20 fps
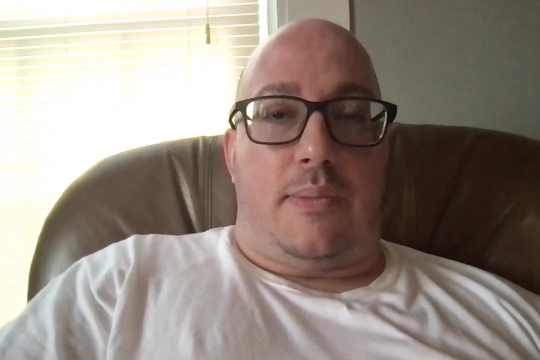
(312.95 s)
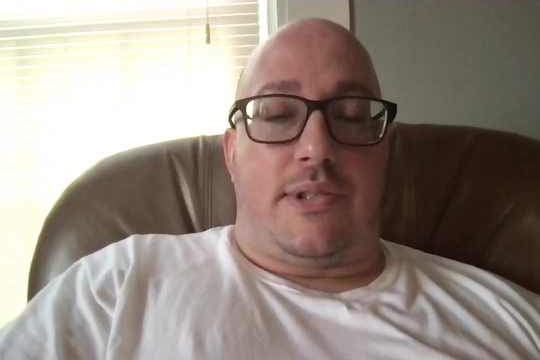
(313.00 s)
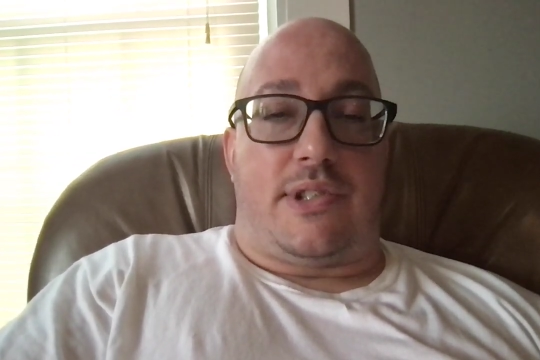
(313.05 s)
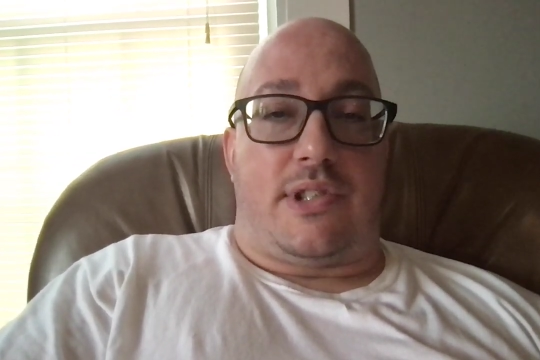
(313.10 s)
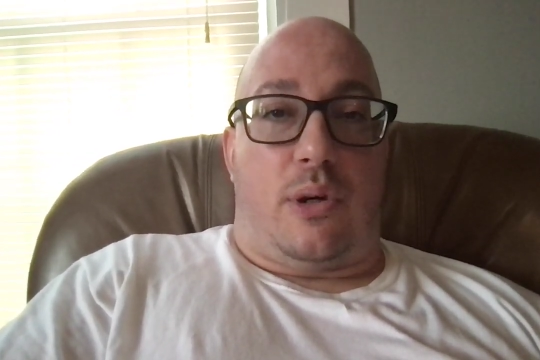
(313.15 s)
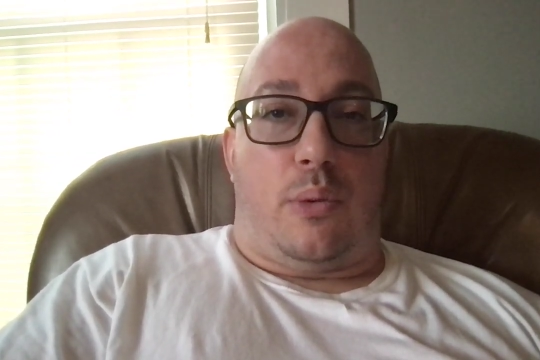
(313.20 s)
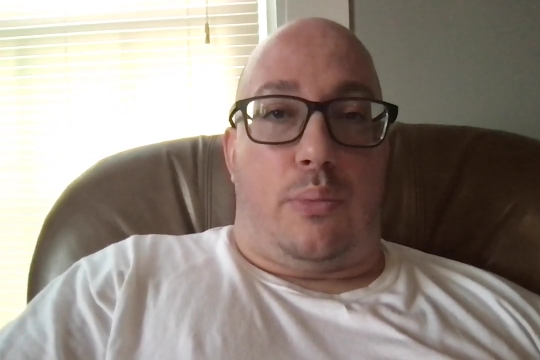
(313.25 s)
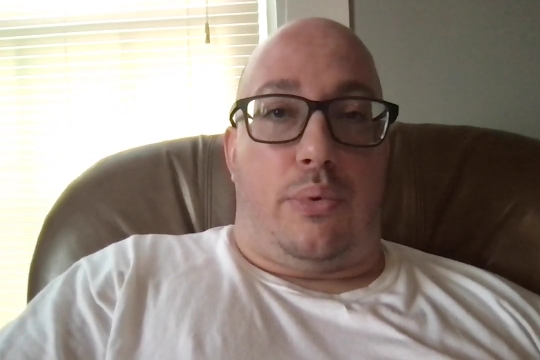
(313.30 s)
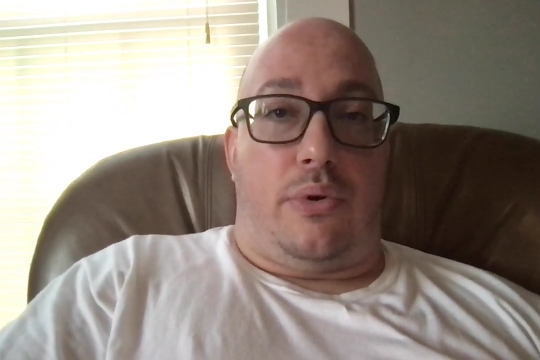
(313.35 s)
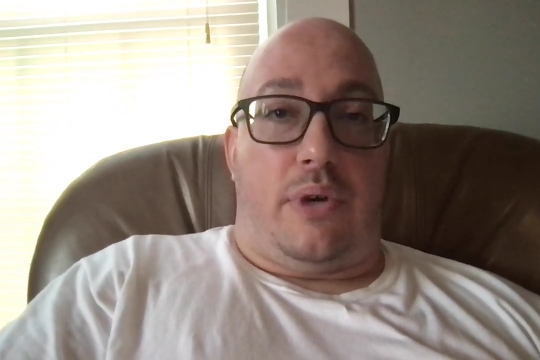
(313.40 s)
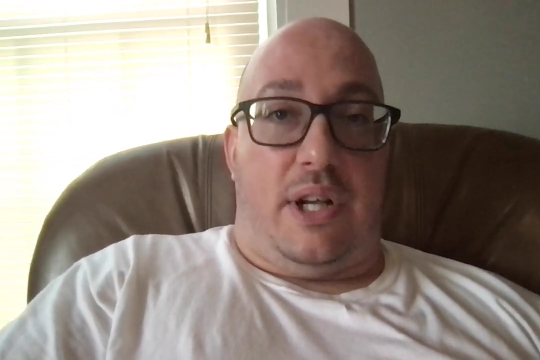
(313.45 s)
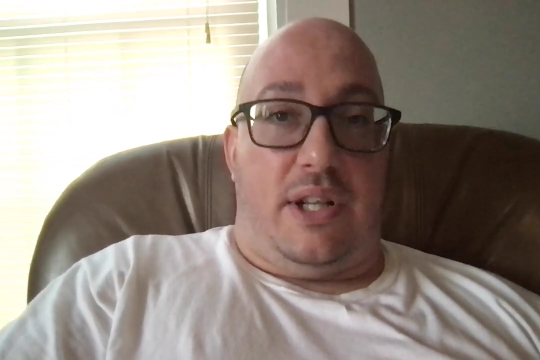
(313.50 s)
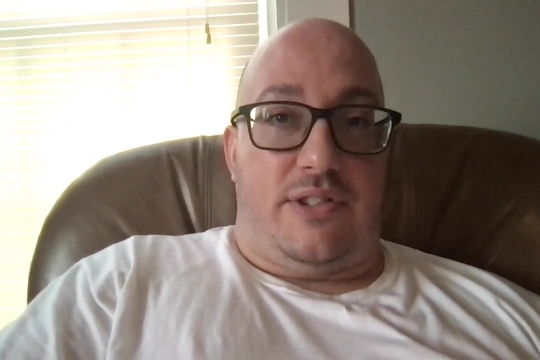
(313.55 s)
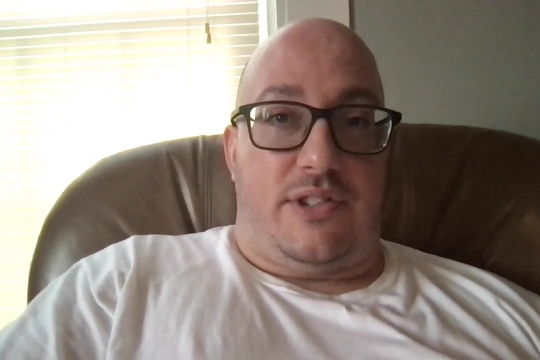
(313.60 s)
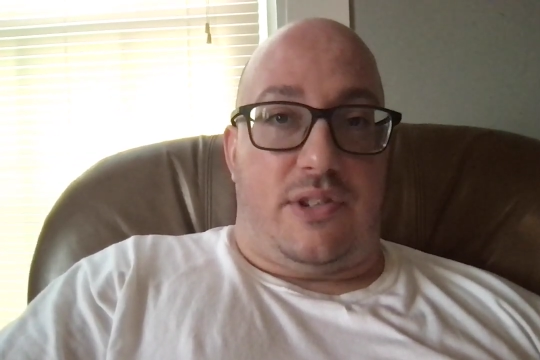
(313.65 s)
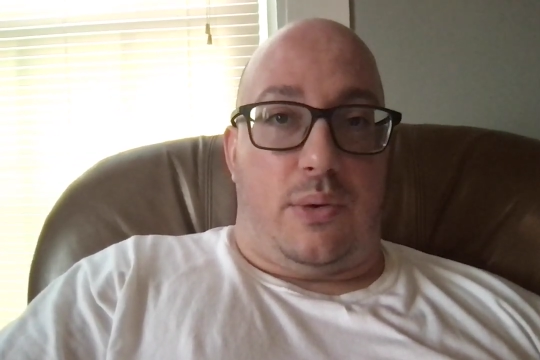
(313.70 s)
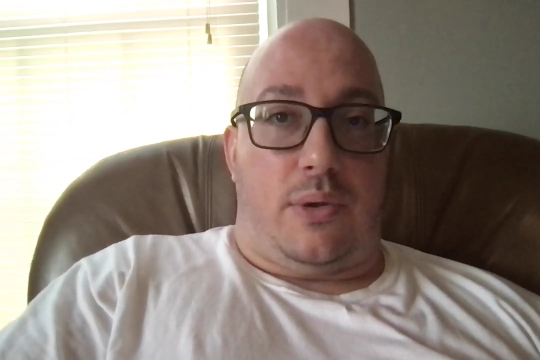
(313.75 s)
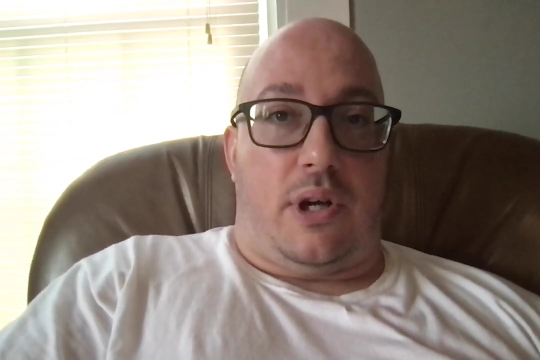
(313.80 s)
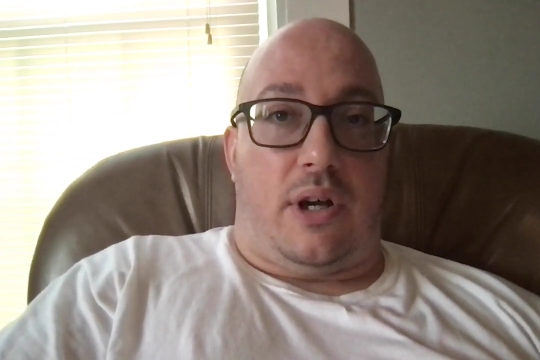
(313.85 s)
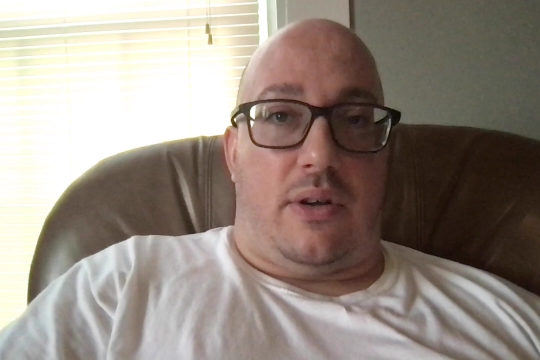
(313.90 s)
So please
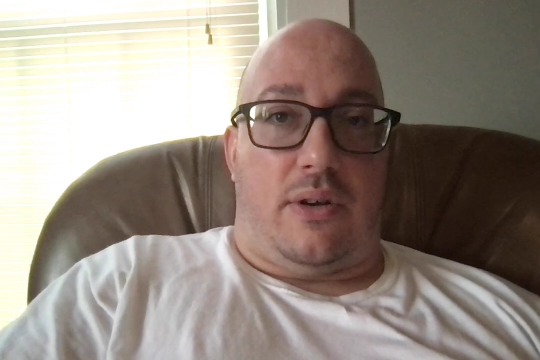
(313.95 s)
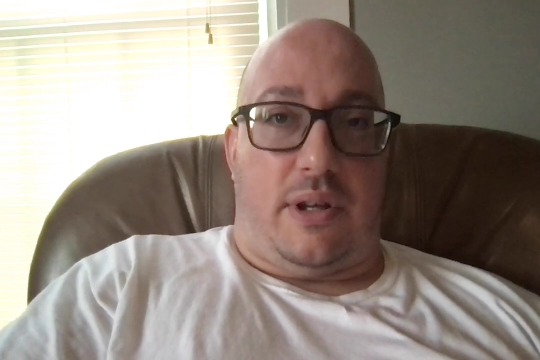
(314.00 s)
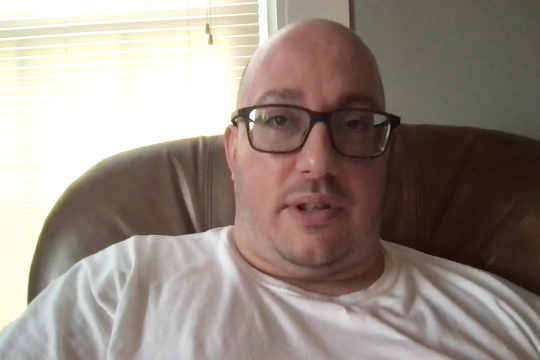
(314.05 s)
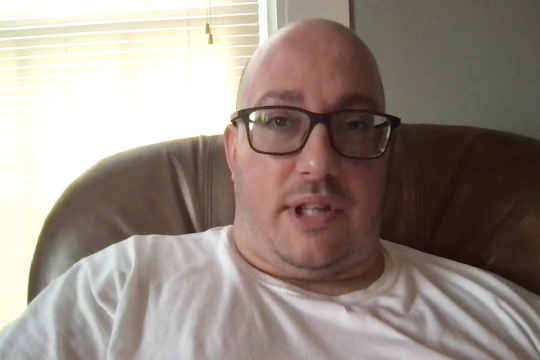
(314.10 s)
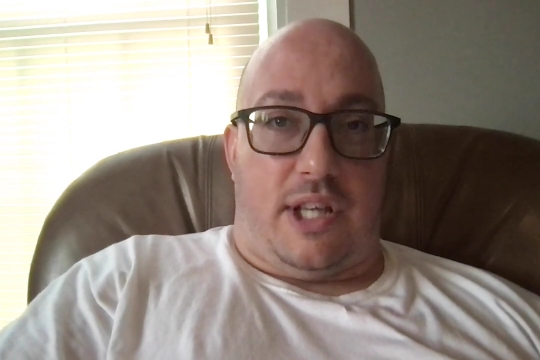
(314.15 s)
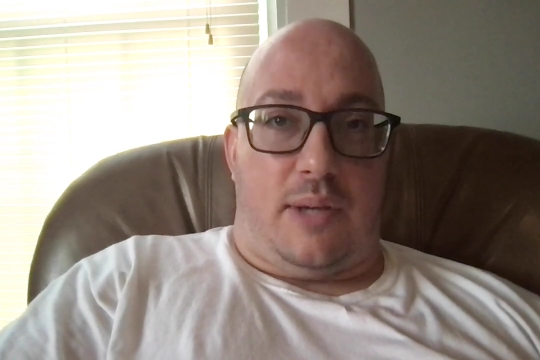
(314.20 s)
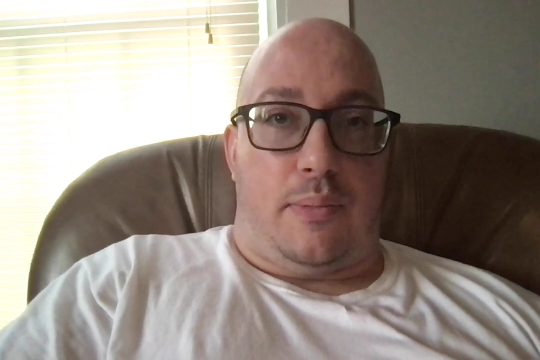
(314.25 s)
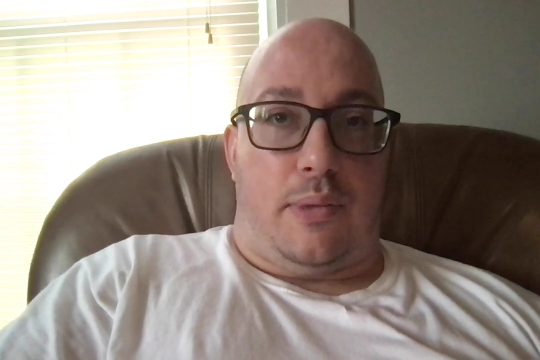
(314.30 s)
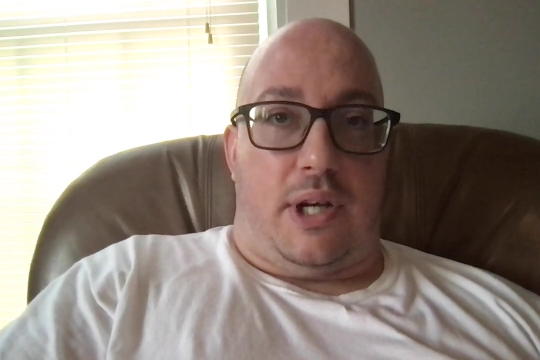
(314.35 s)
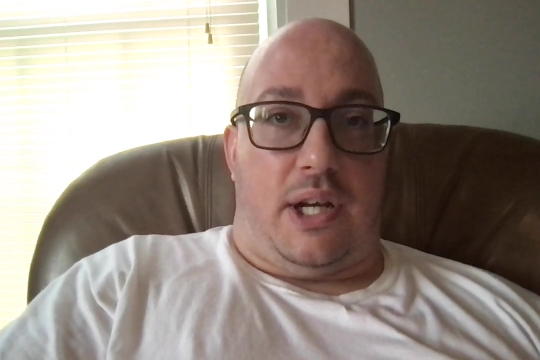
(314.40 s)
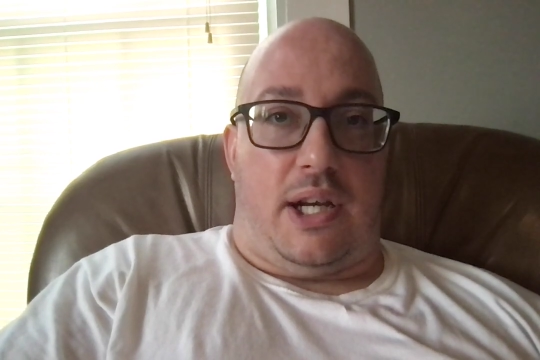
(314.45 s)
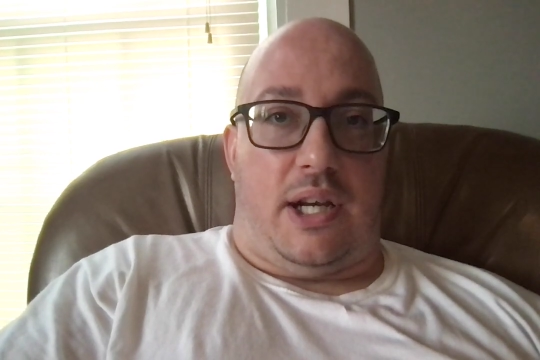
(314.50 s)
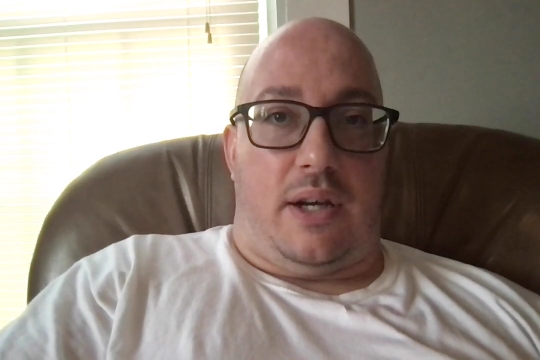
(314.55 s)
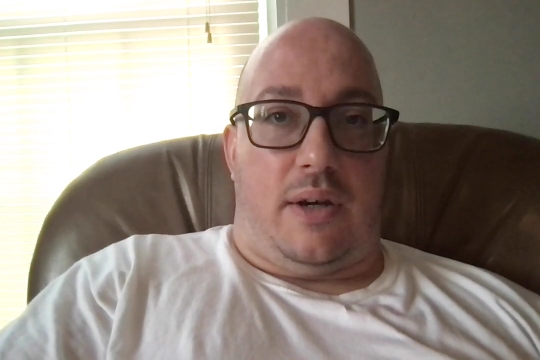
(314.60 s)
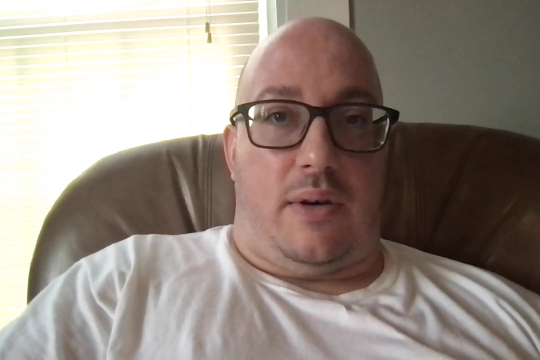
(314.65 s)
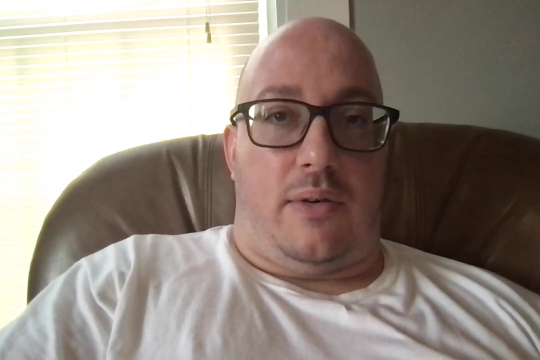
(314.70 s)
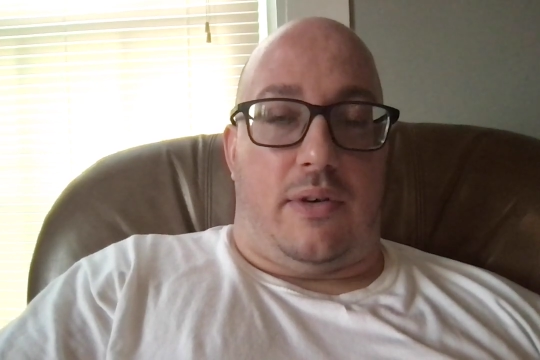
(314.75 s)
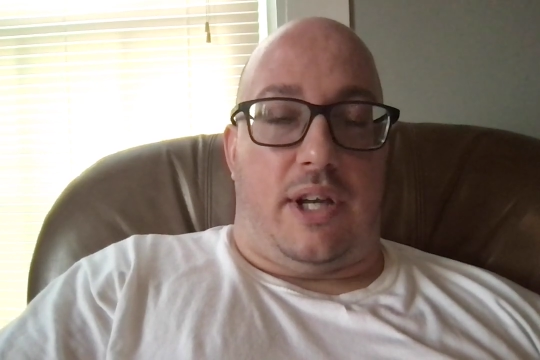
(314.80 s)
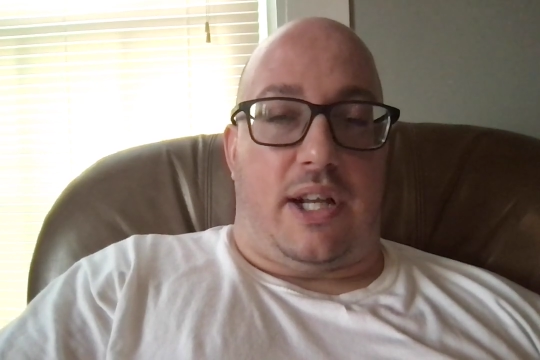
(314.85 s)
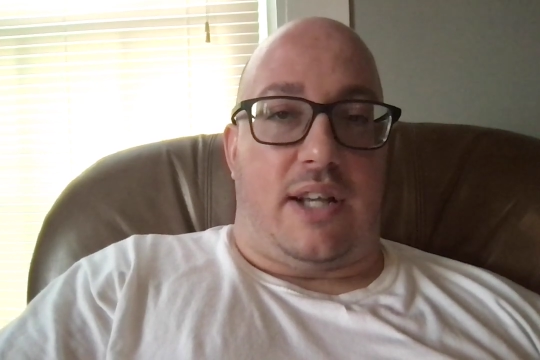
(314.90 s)
do not let that be
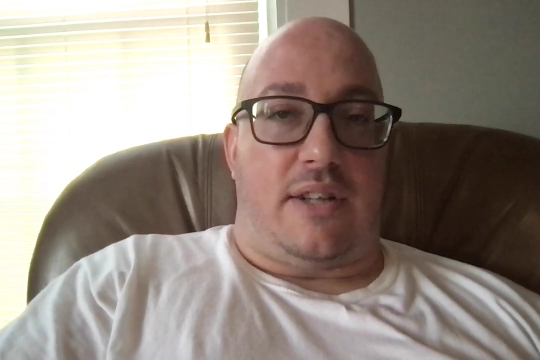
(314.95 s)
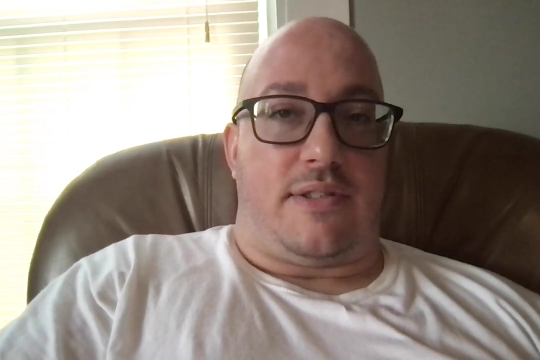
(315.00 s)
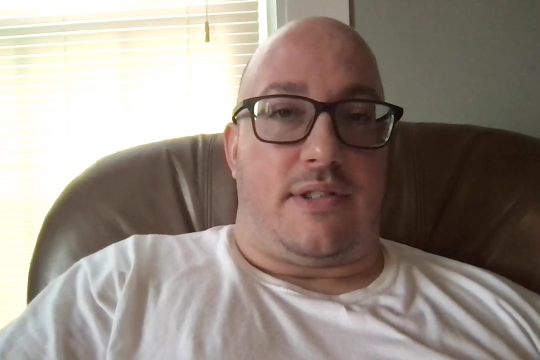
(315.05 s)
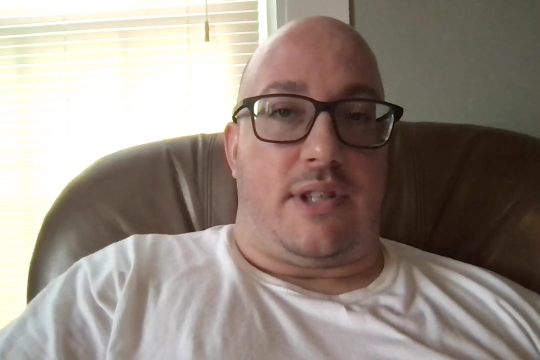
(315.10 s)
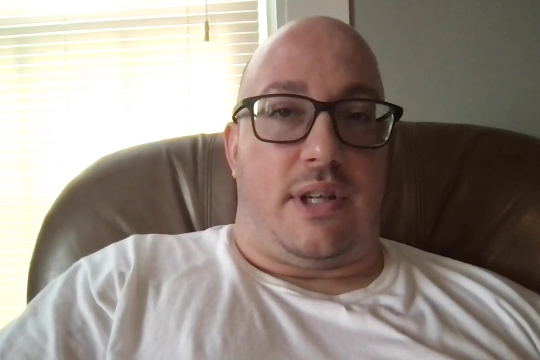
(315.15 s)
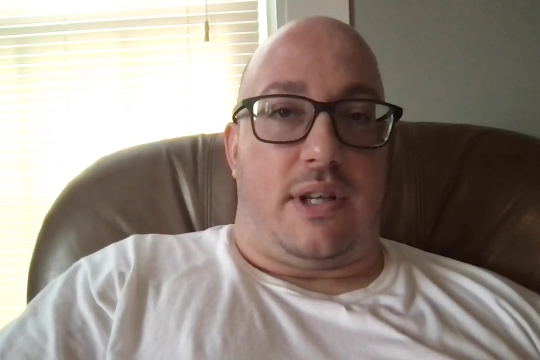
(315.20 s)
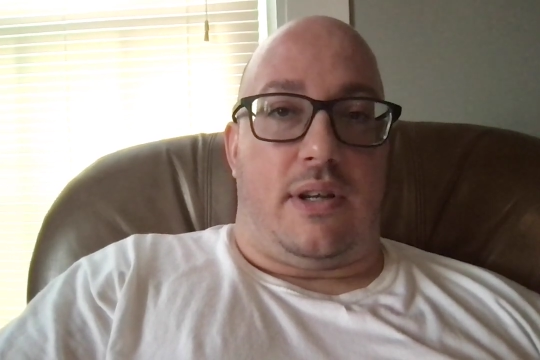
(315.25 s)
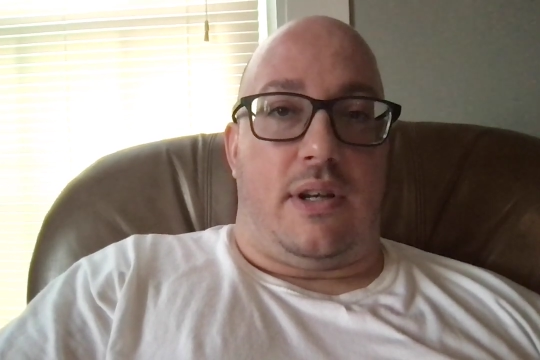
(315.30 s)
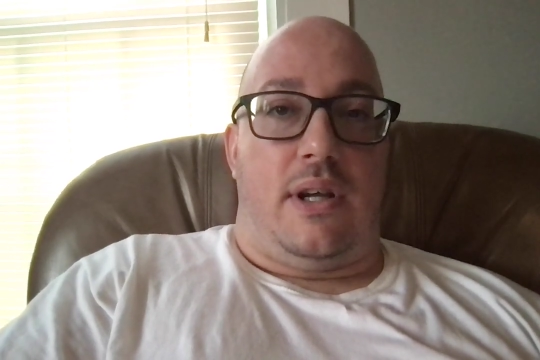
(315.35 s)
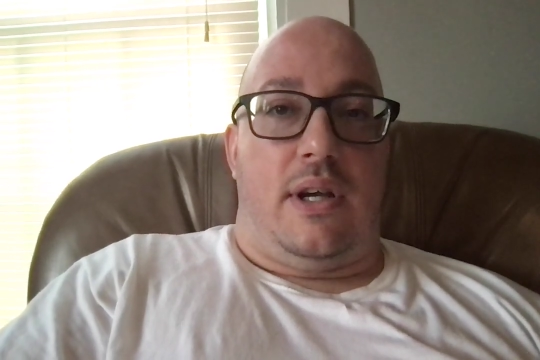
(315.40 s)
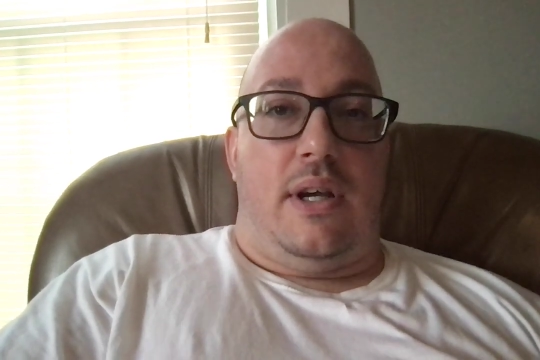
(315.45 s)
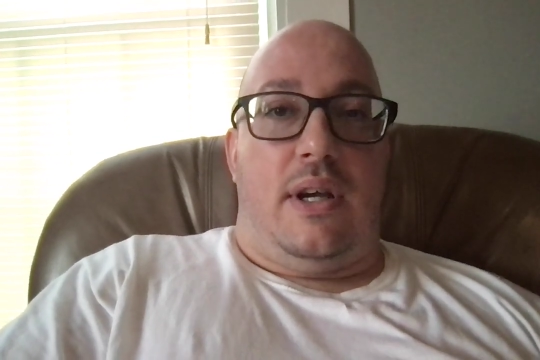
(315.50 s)
you. Like I said,